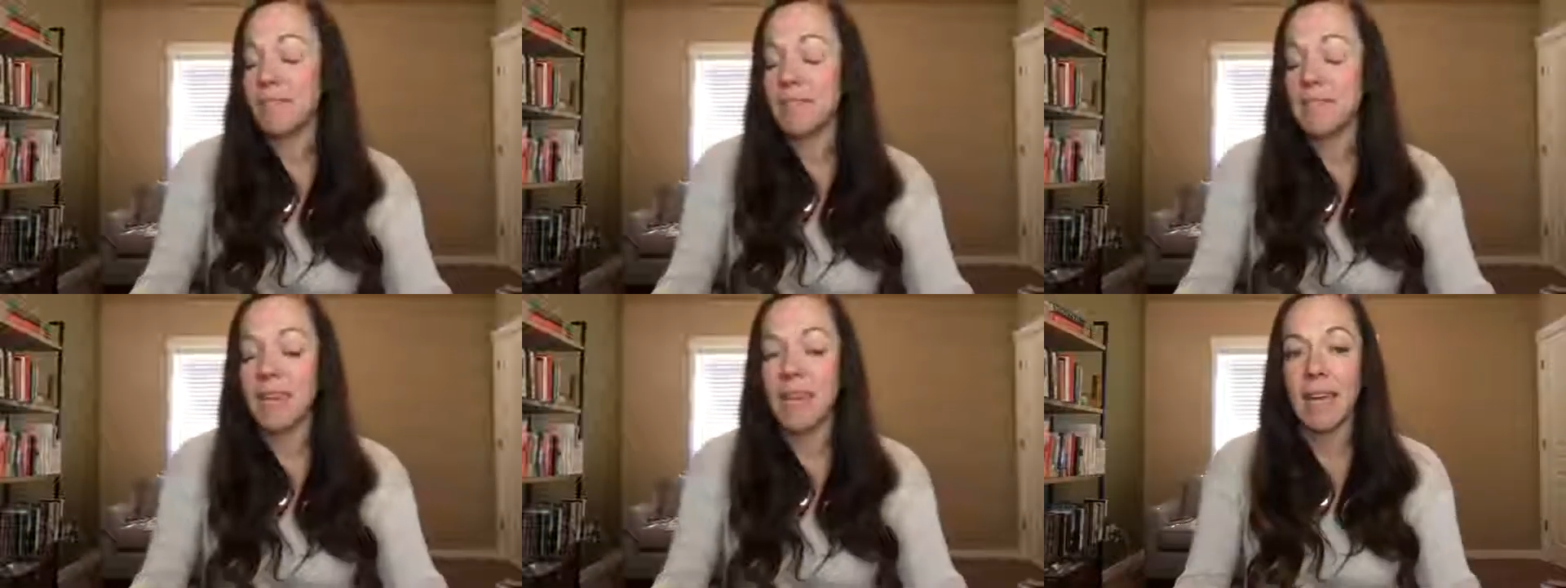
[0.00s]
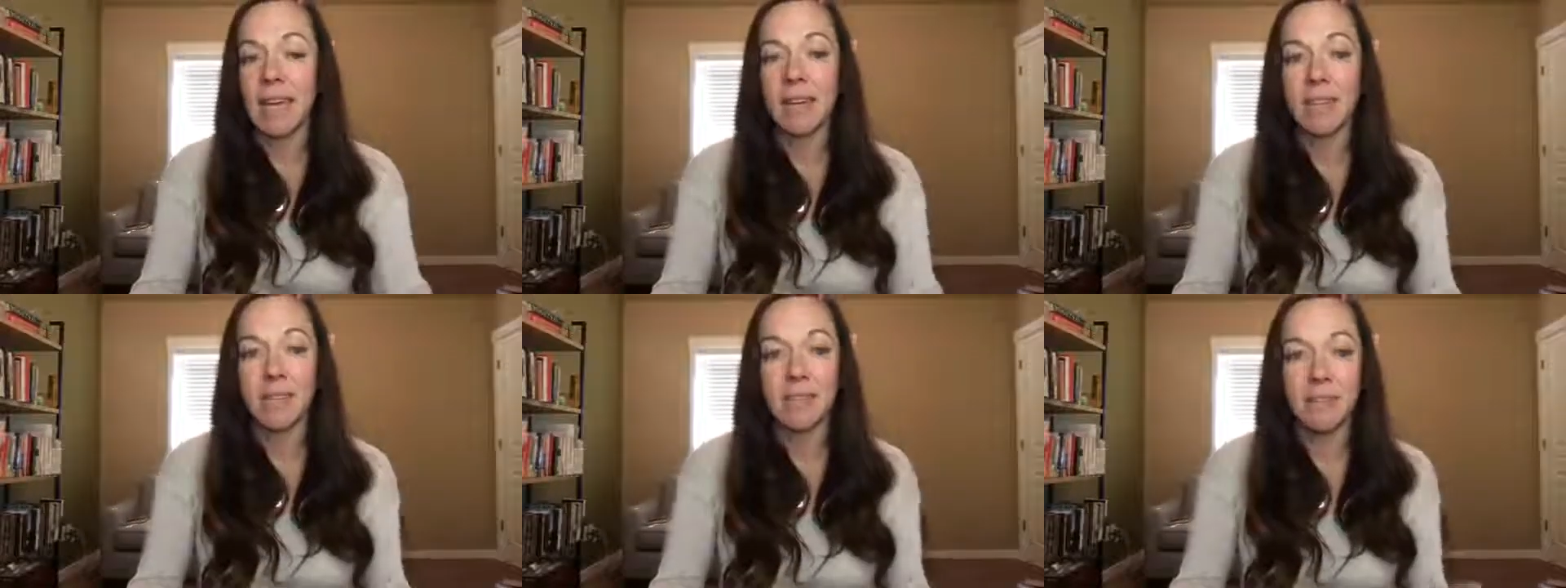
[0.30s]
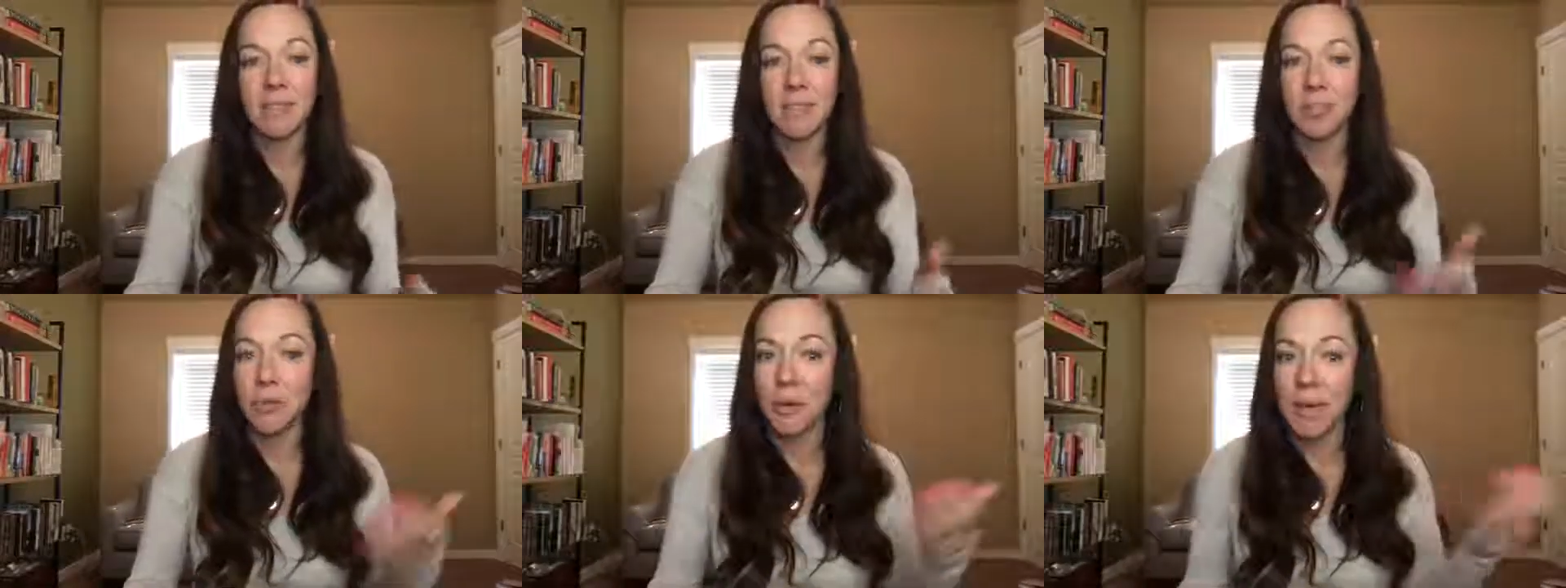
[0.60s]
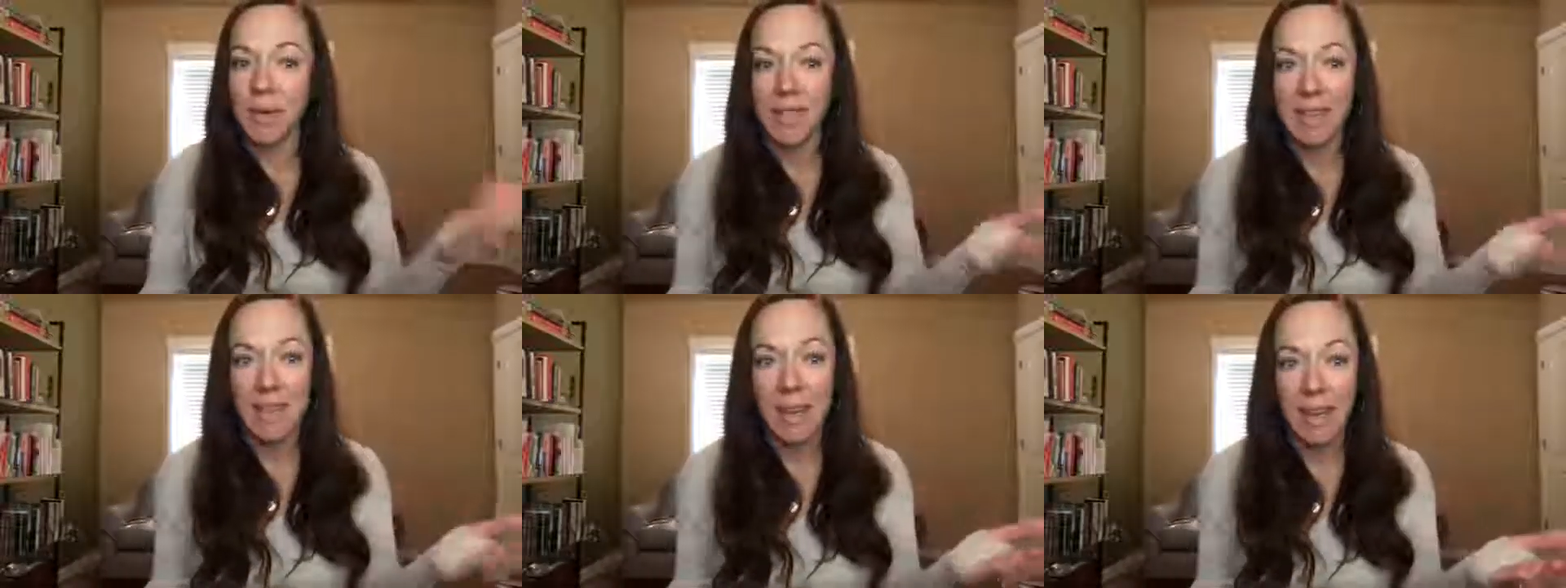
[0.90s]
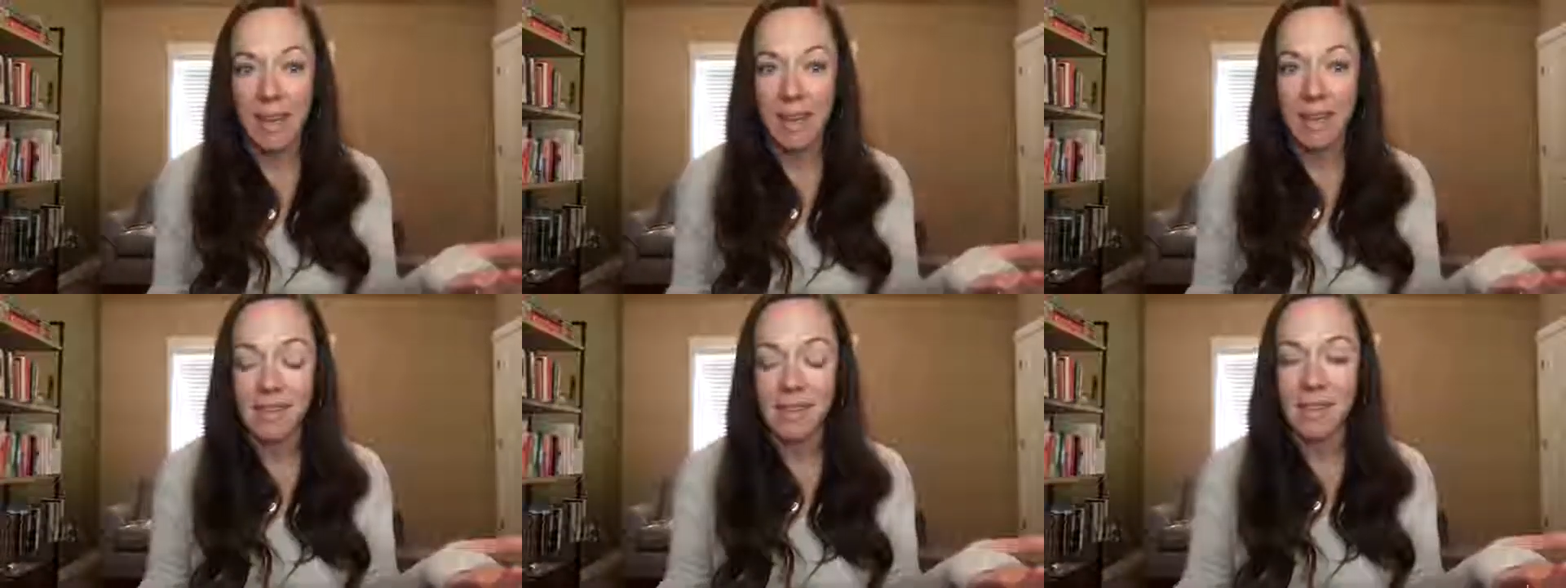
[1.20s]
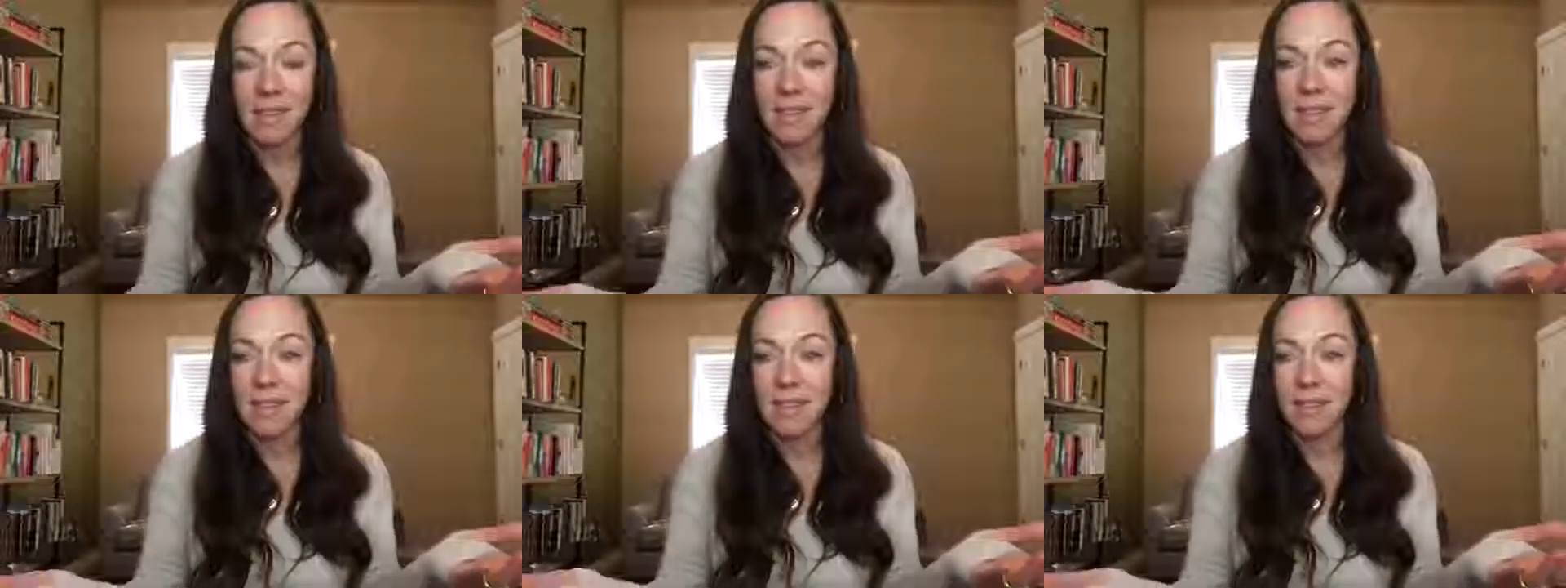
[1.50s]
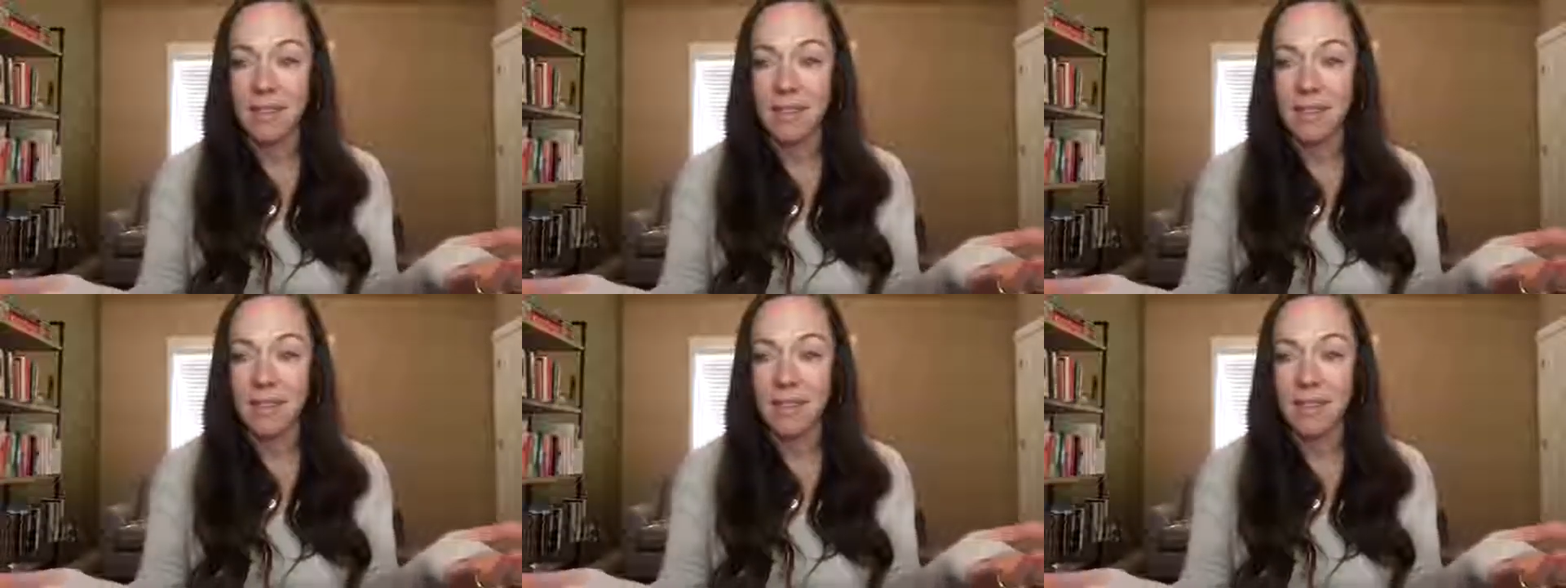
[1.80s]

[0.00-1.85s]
10 to 20 seconds,